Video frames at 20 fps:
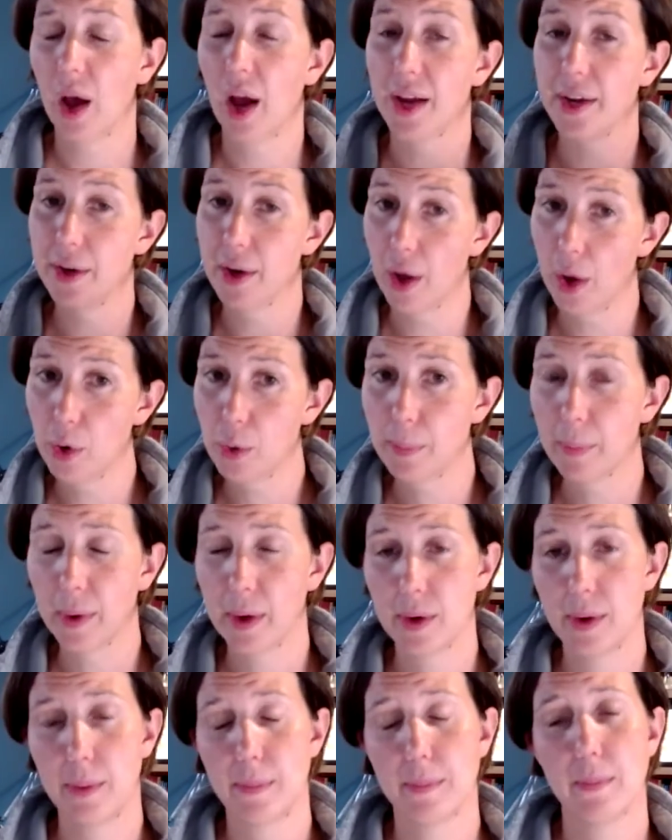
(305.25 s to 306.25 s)
I know
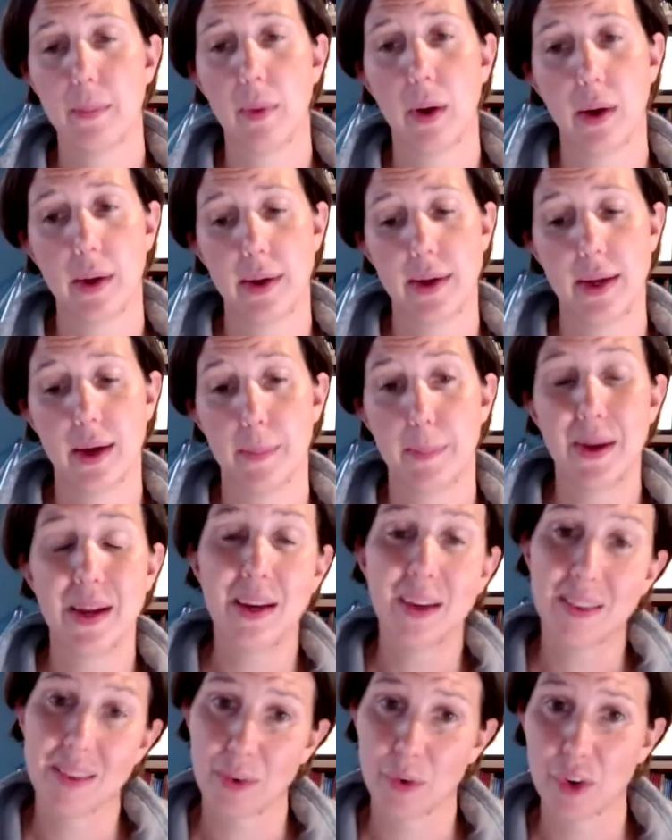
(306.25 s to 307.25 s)
my
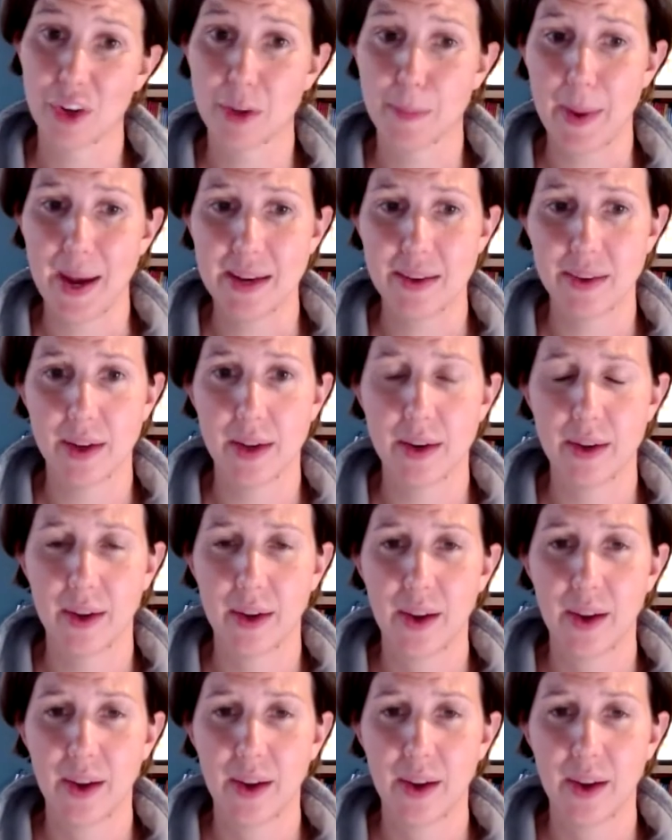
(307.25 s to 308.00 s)
opinions are respected,